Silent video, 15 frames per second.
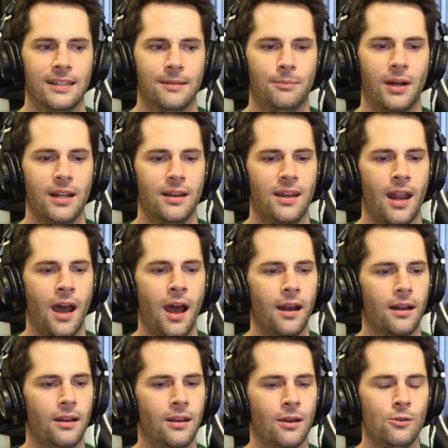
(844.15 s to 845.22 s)
But
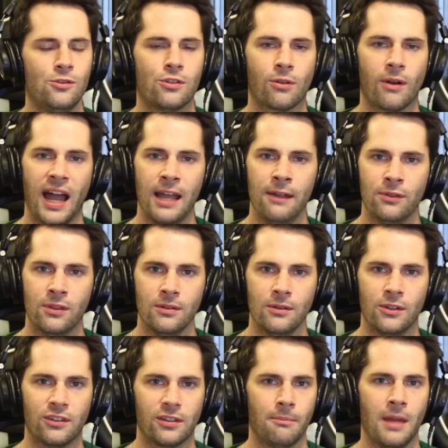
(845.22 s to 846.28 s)
no
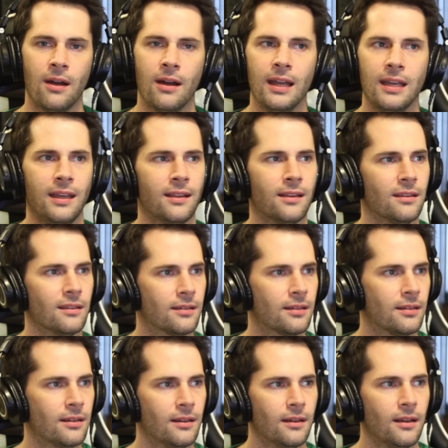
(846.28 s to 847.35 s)
drive-thrus. Americans
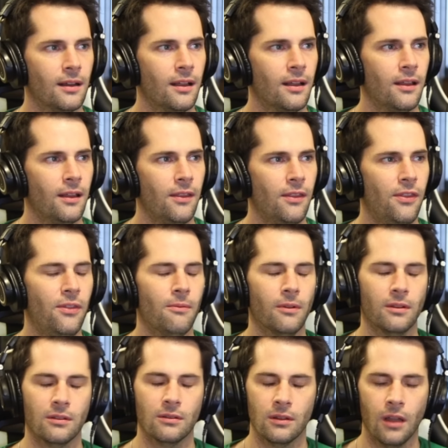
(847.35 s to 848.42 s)

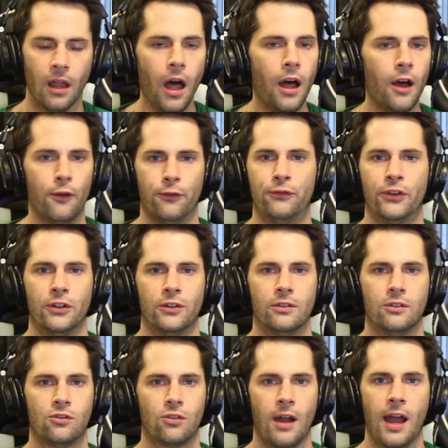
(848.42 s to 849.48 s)
love
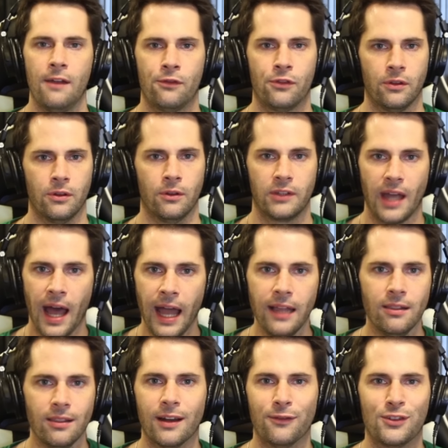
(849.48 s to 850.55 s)
drive-thrus. I
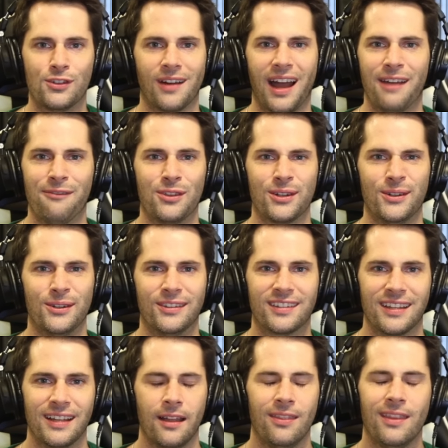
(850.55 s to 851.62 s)
love drive-thrus.
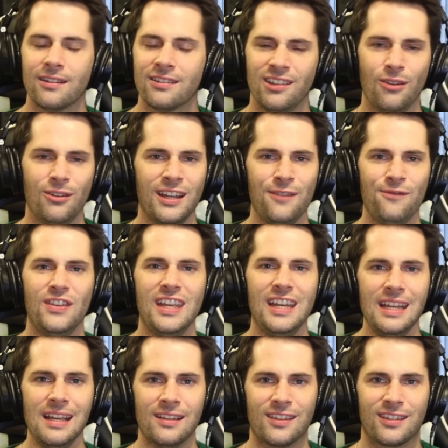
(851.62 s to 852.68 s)
They're so
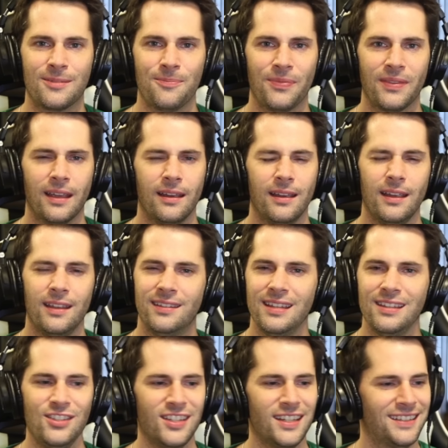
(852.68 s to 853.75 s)
convenient. Is
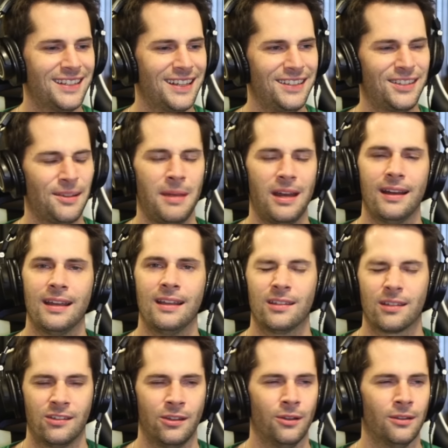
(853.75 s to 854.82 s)
this just because Americans are
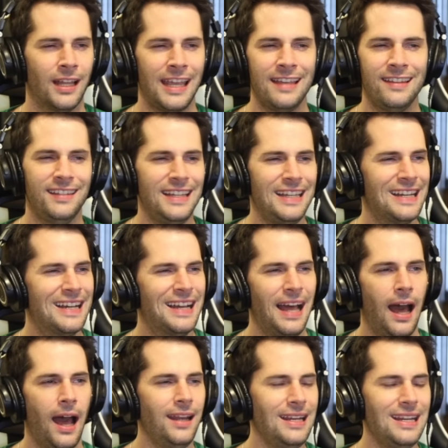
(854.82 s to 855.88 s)
so lazy?
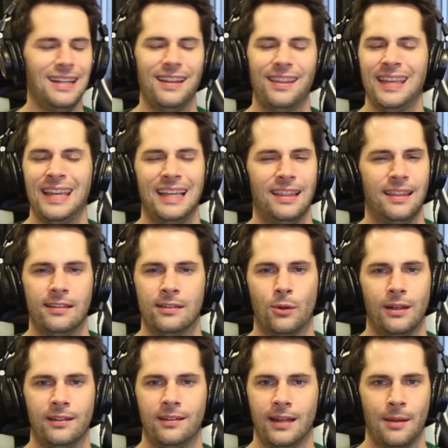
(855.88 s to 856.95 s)
I didn't think this
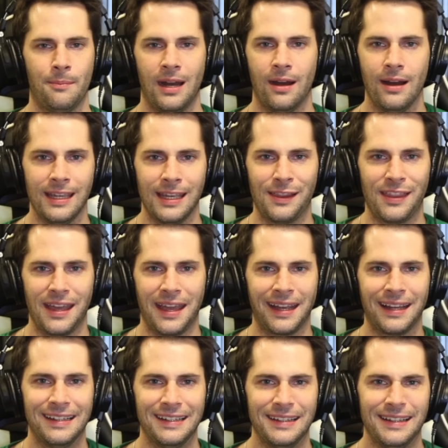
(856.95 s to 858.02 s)
was an American thing,
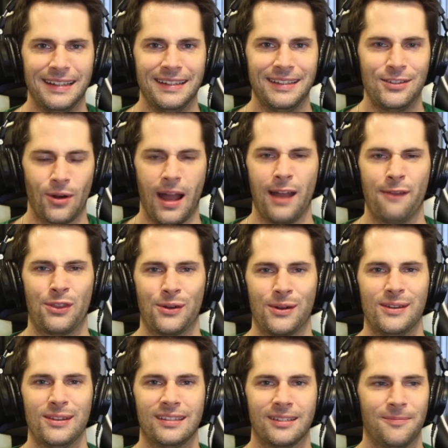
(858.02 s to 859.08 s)

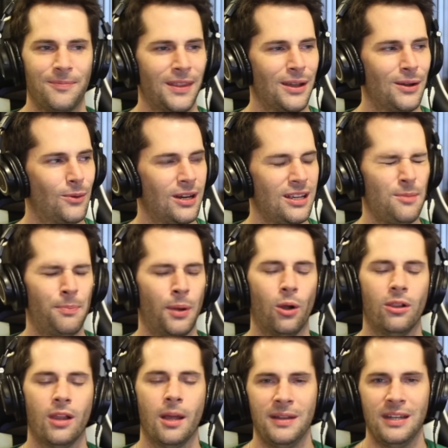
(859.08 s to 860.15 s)
drive-thrus, where you
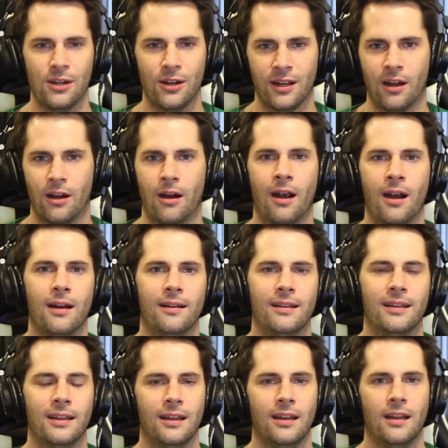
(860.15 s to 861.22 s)
pull up in your car
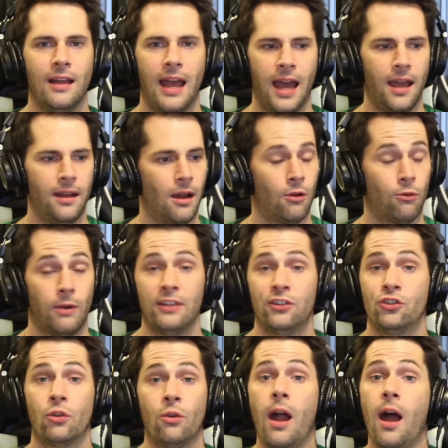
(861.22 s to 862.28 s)
at a
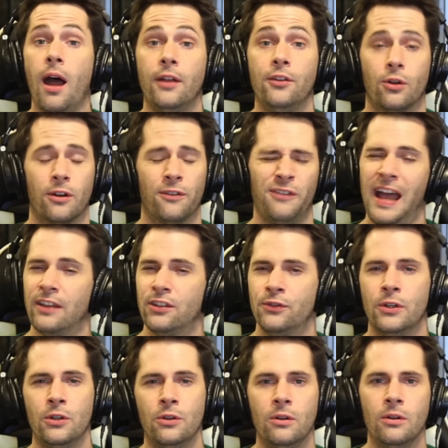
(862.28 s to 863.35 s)
restaurant or fast
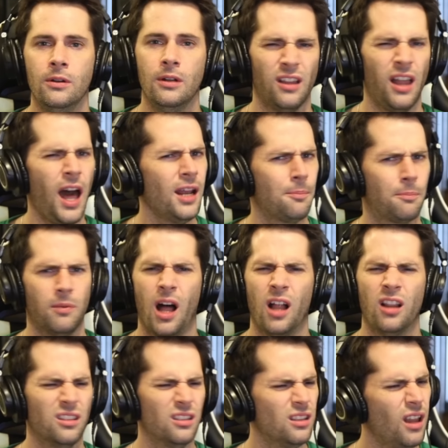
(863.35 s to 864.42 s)
food. A lot
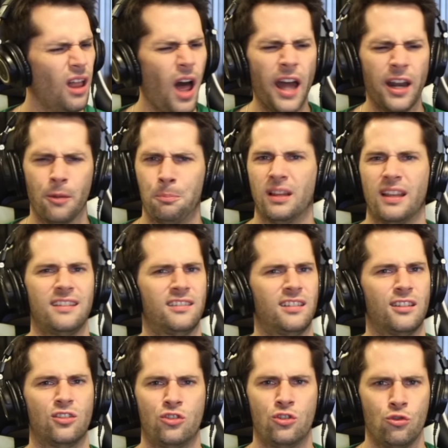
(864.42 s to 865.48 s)
of
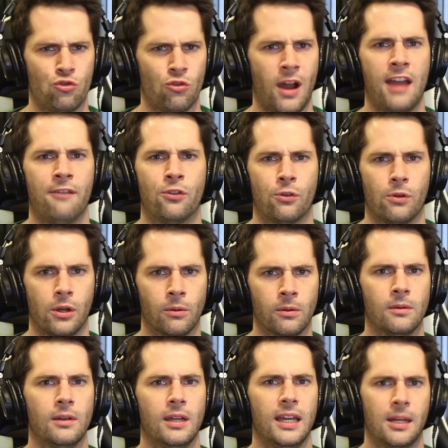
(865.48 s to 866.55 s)
places do drive-thru
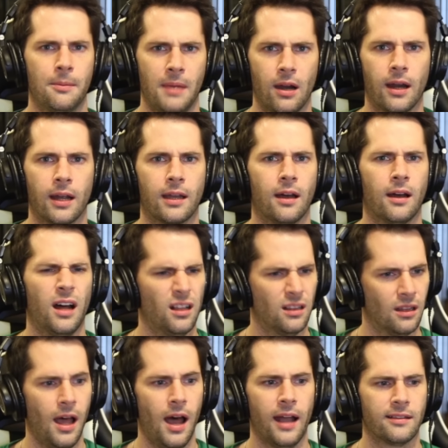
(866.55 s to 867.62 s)
in America. A
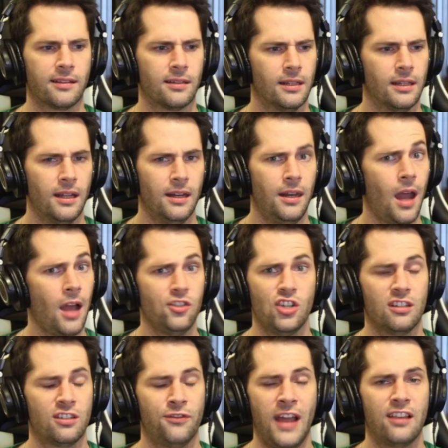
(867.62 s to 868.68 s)
lot. Not
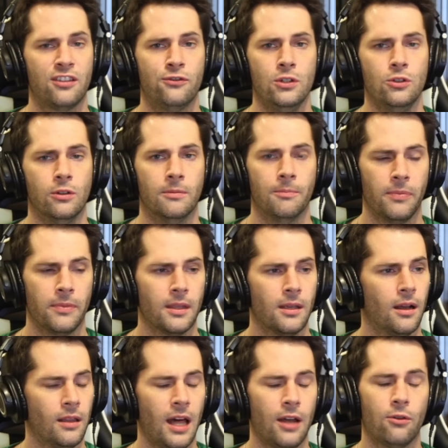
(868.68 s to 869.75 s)
just fast food.
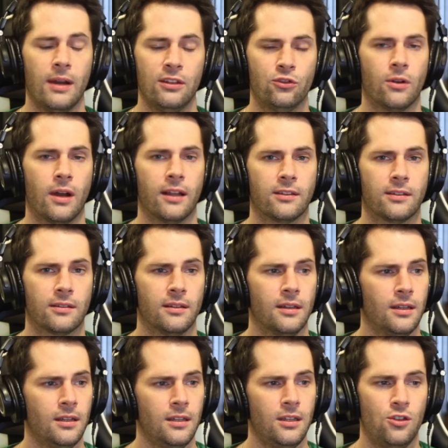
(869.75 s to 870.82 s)
A lot of restaurants.
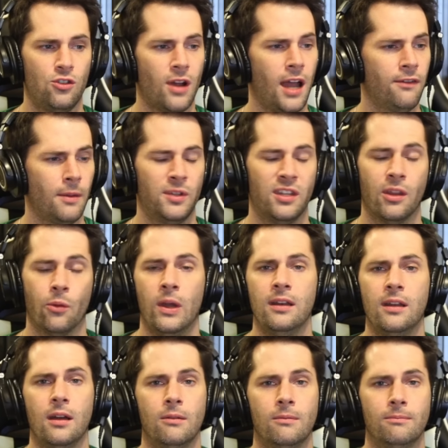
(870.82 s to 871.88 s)
You drive up to the
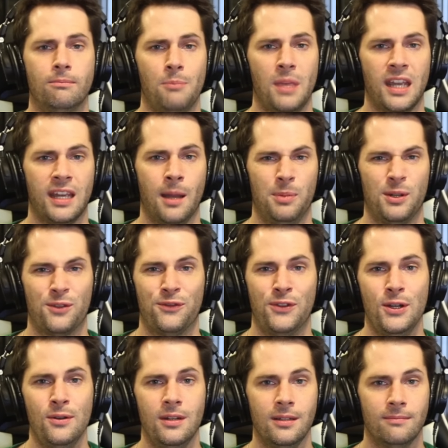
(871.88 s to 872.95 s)
window, pick up your
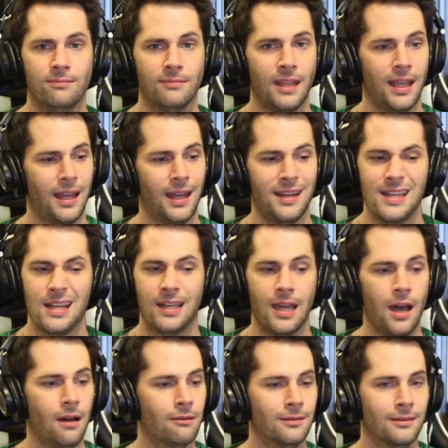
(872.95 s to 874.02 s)
food, and you
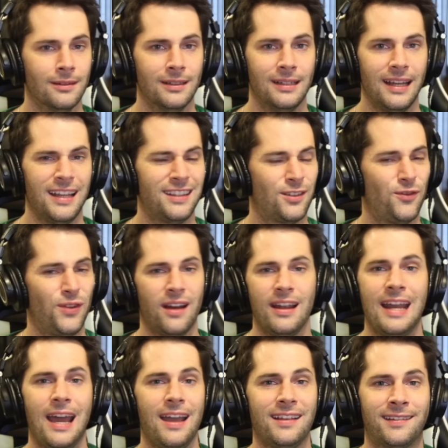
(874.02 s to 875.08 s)
go. It's very
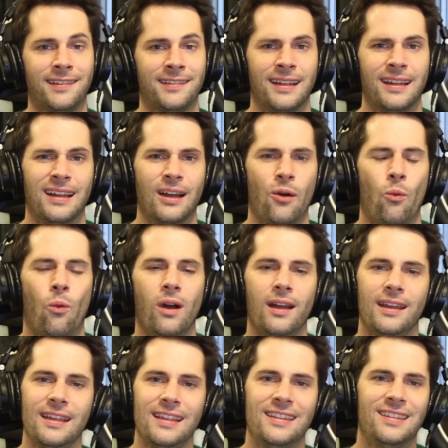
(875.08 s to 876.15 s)
nice. What?
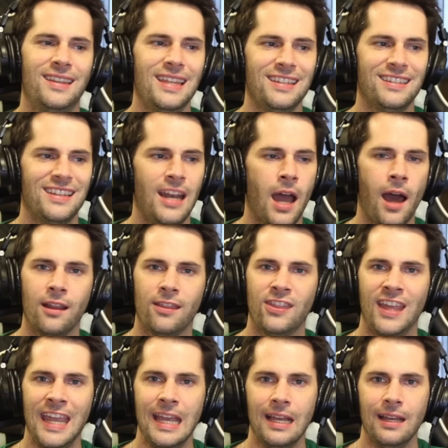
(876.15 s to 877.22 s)
Is this not a
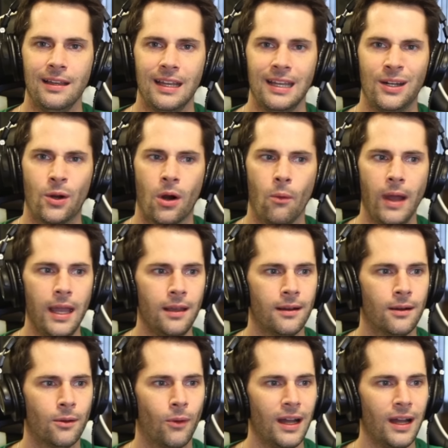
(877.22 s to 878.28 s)
thing in Norway?
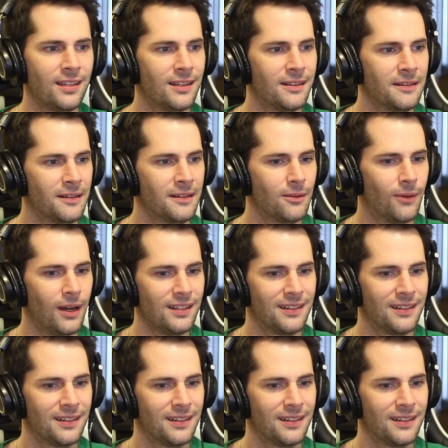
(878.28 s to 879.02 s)
What? What?